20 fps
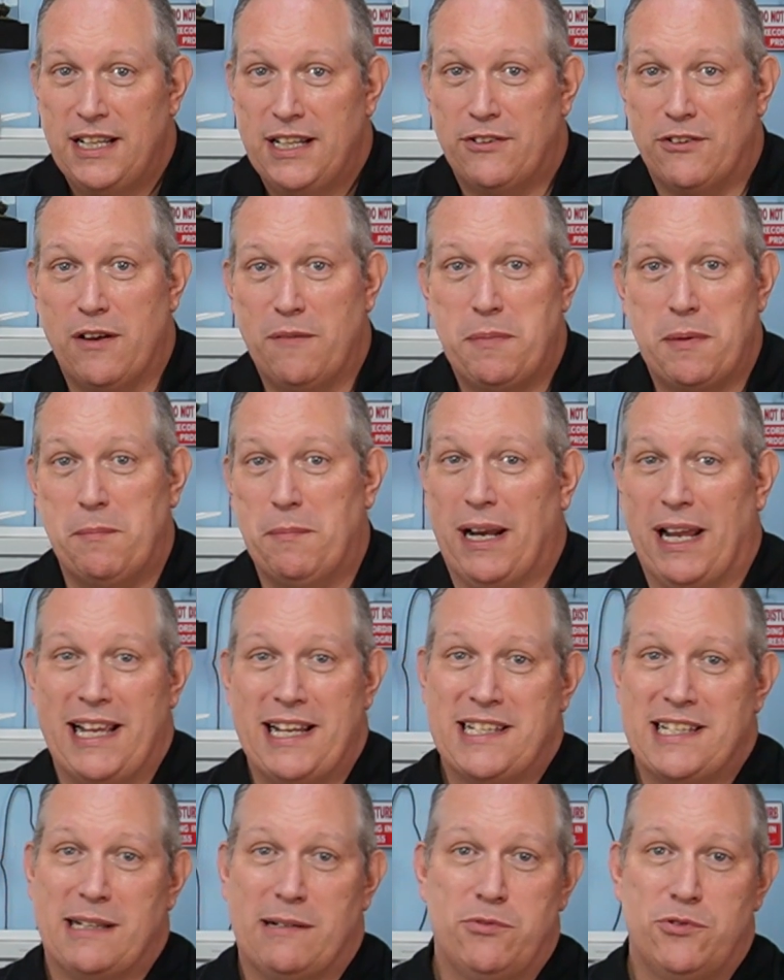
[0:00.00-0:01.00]
Now, I've been
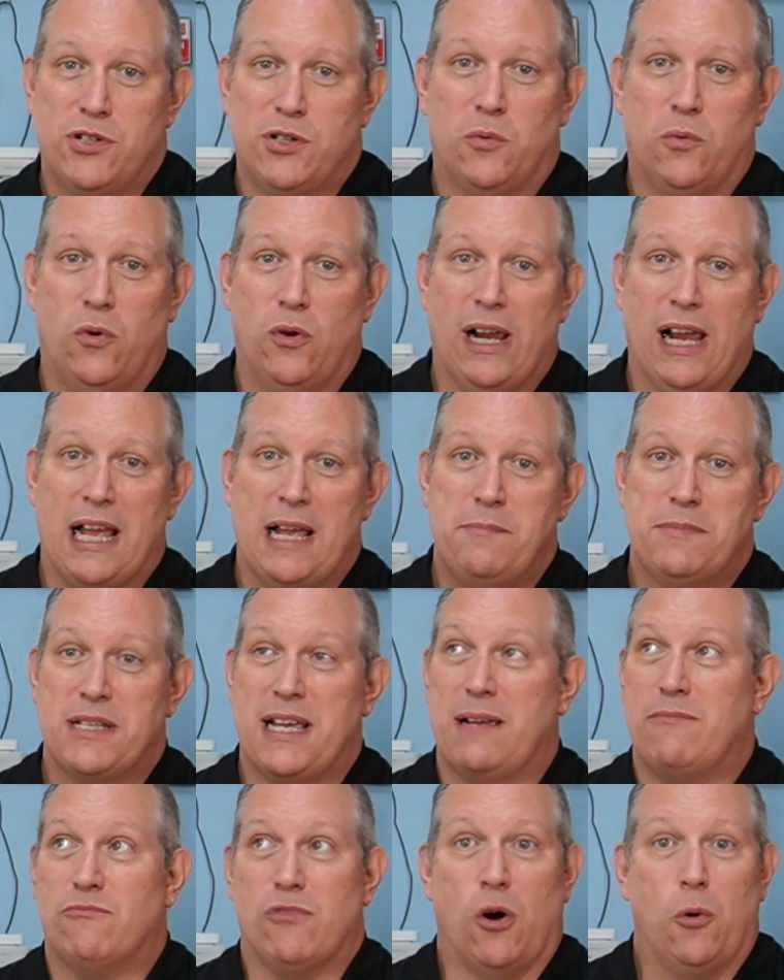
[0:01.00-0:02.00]
playing tabletop war games
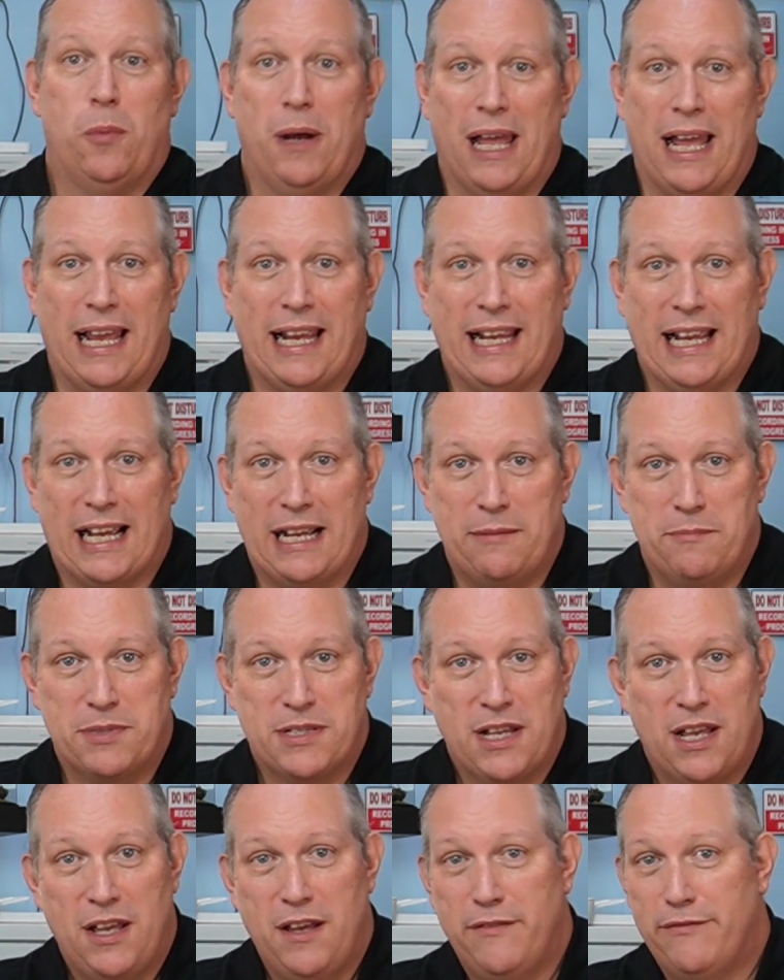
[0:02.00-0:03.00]
and role-playing games
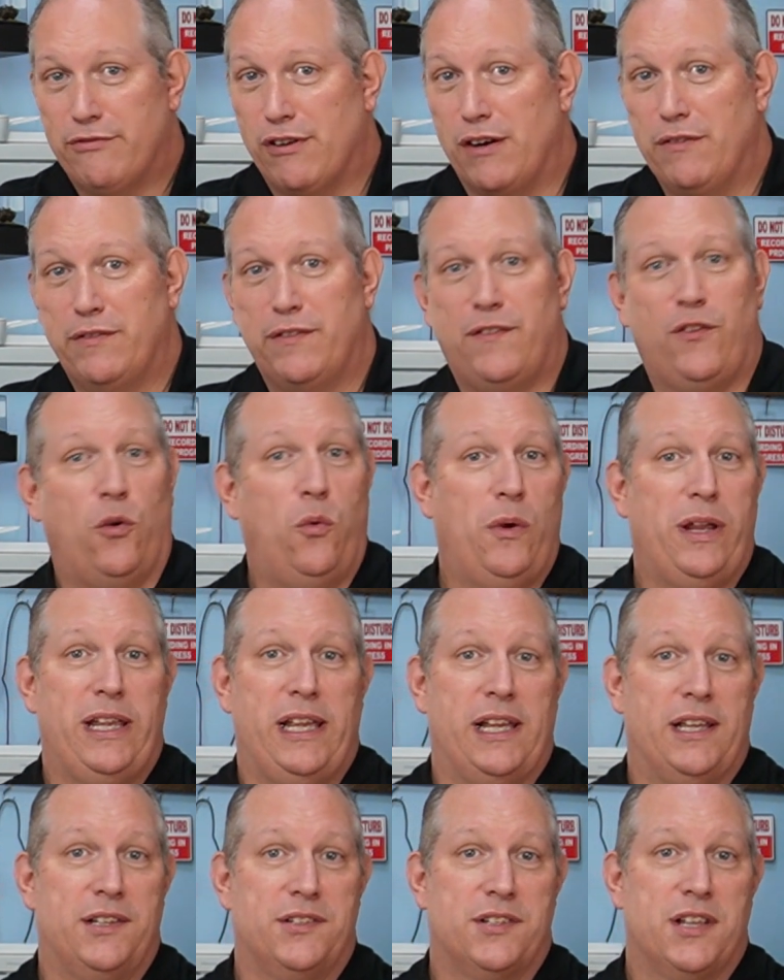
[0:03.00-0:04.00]
for over 40
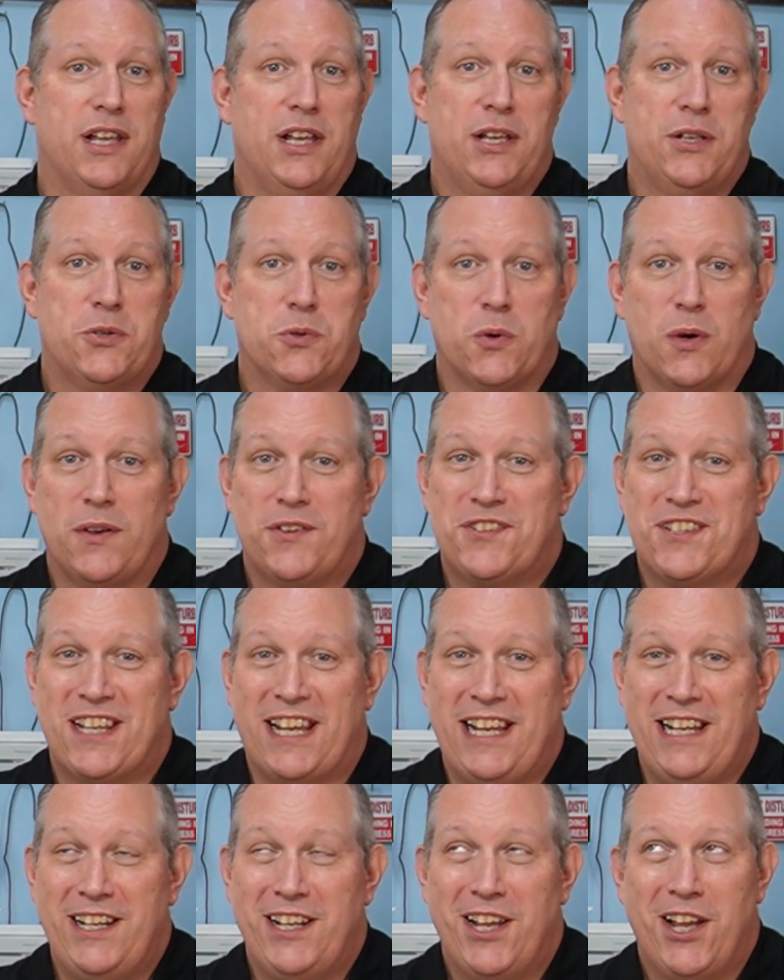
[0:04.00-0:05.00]
years, so I've
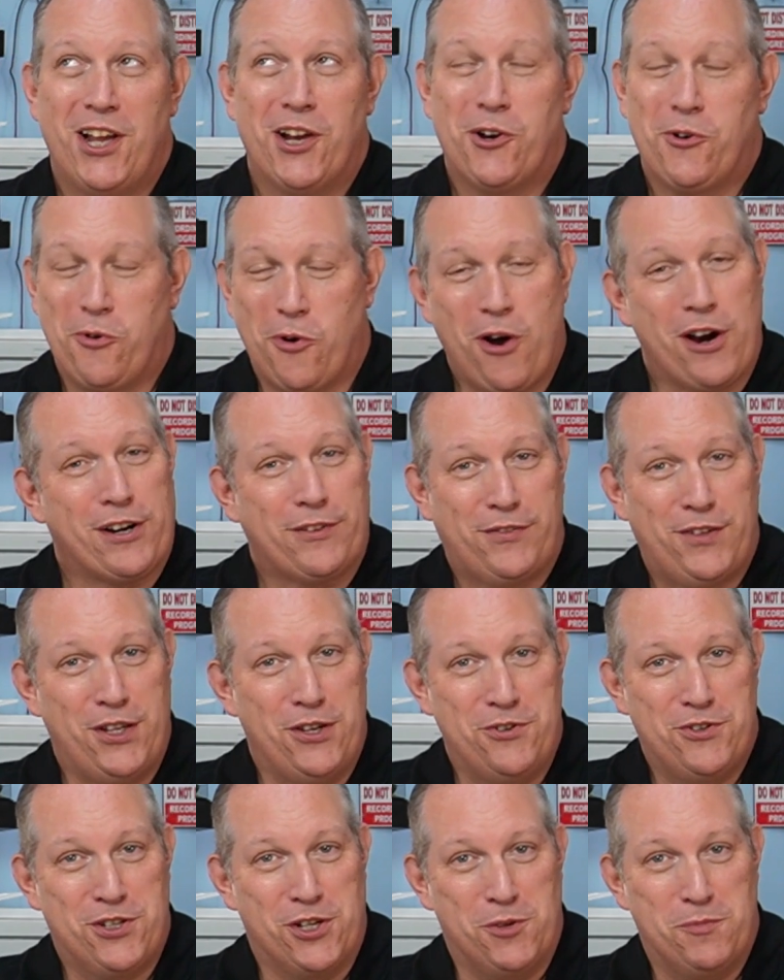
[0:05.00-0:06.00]
seen quite a
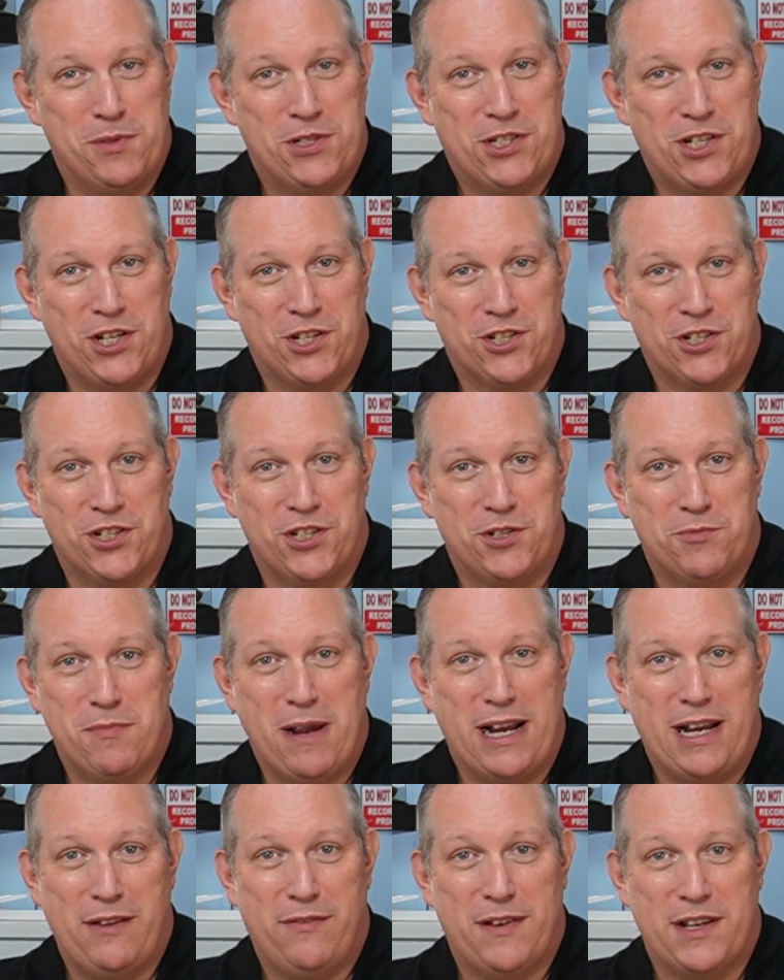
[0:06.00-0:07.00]
few superstitions
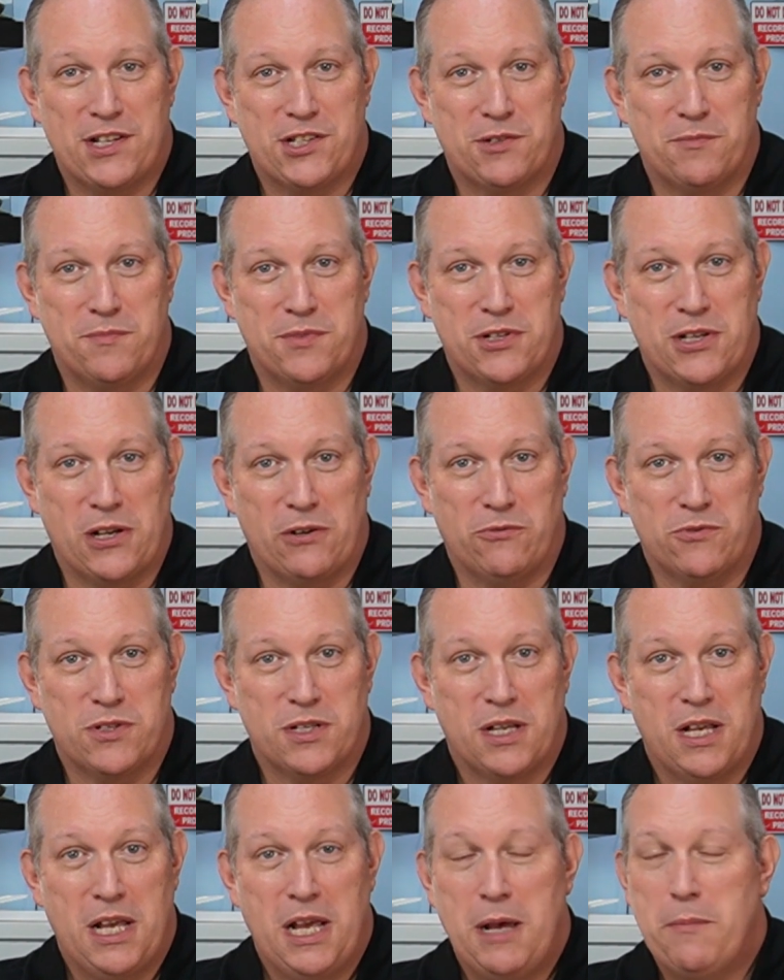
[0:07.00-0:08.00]
manifest themselves,
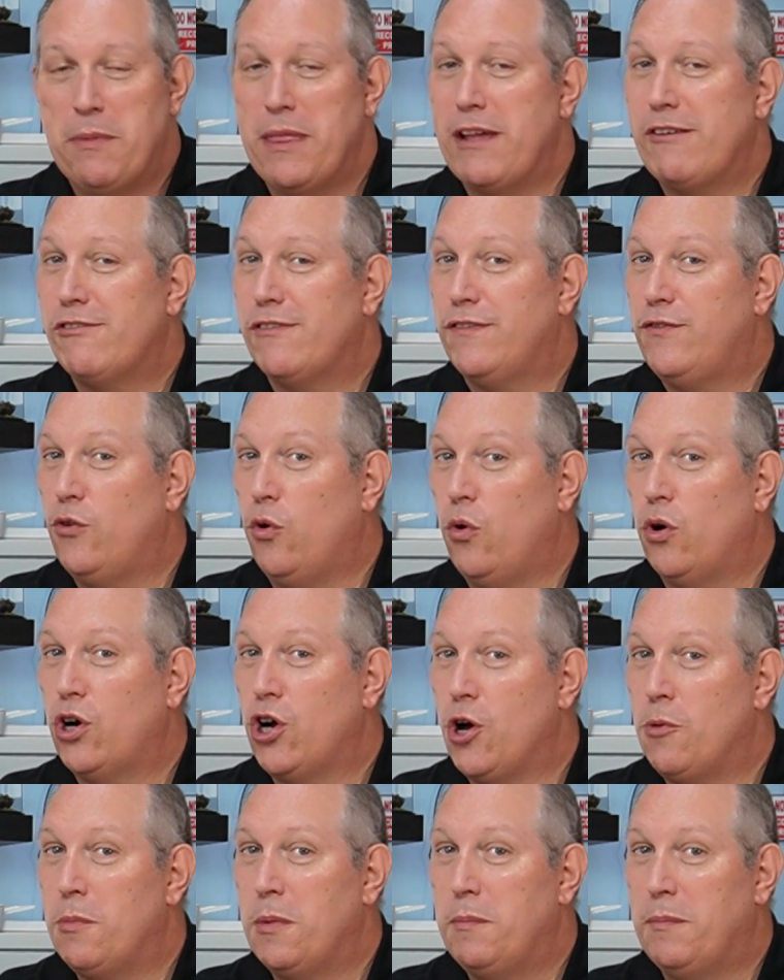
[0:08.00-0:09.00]
but there are four
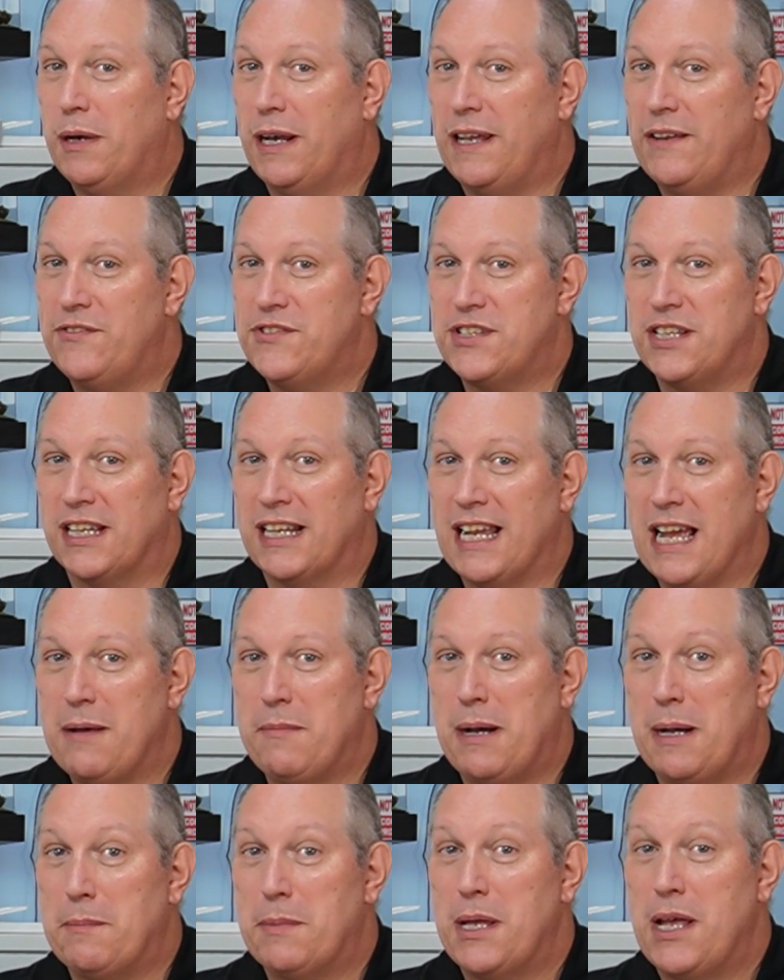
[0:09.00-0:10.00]
common beliefs that
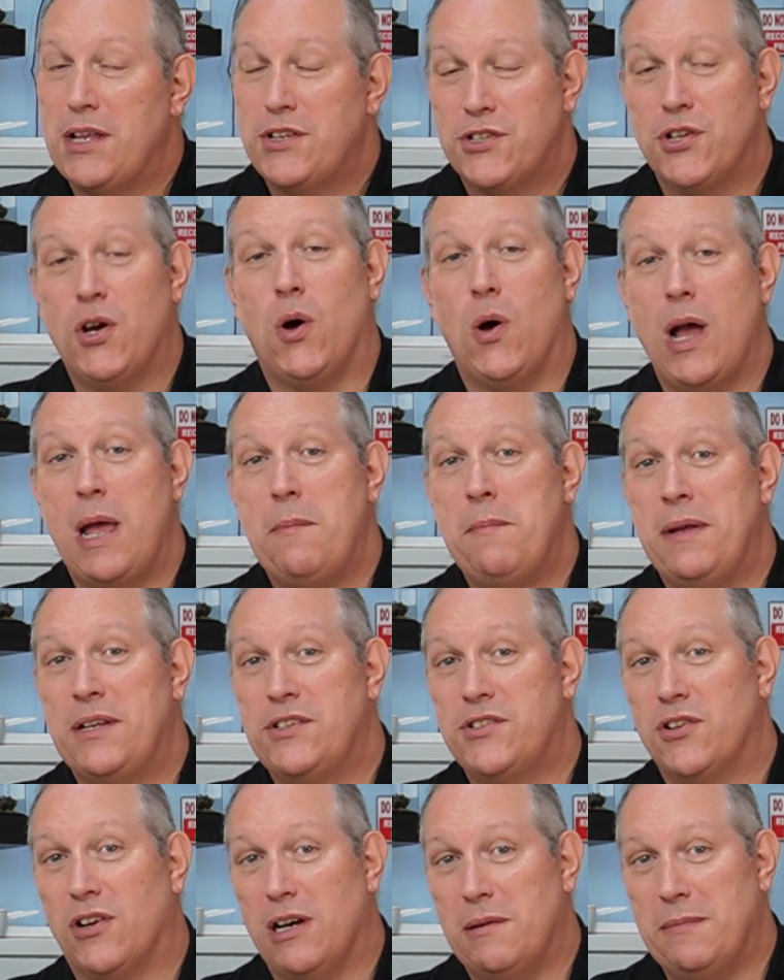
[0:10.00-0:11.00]
come up time and
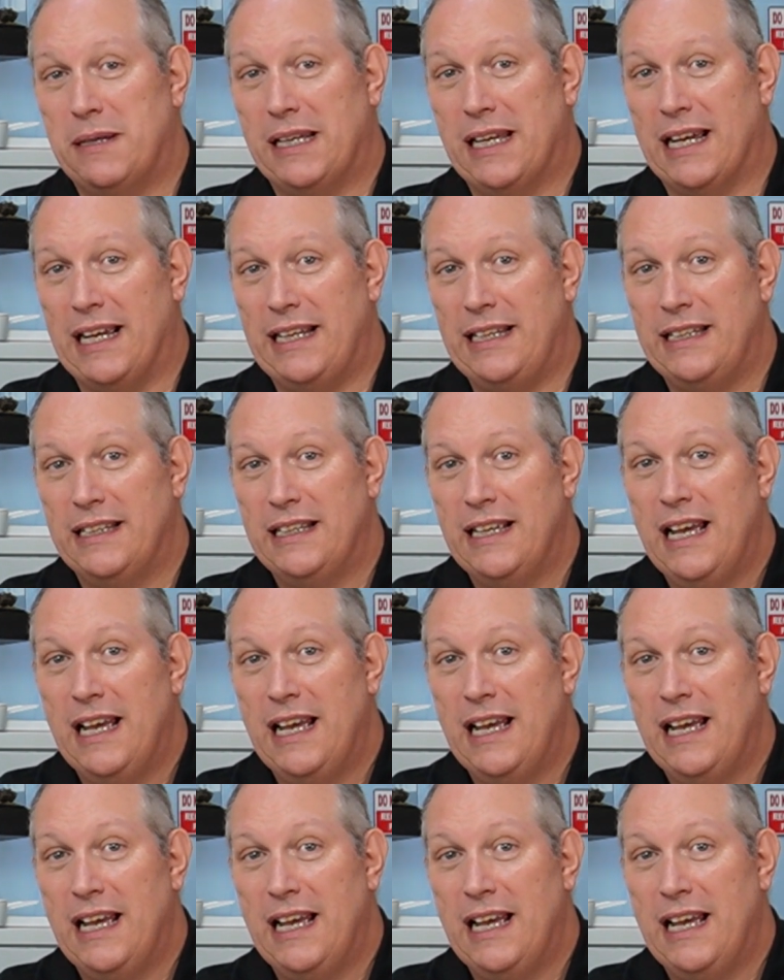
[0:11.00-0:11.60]
time again.